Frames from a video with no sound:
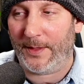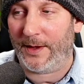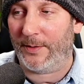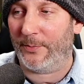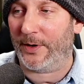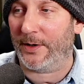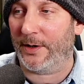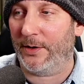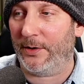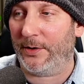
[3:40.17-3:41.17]
And we're going to
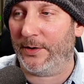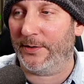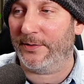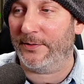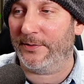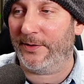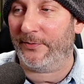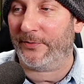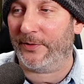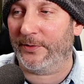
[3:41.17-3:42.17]
look at
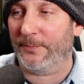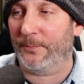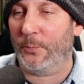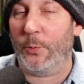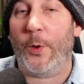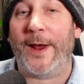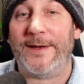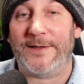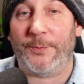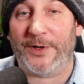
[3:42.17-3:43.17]
different
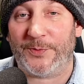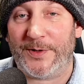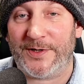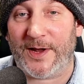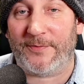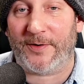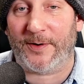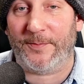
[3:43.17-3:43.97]
ways in which we suffer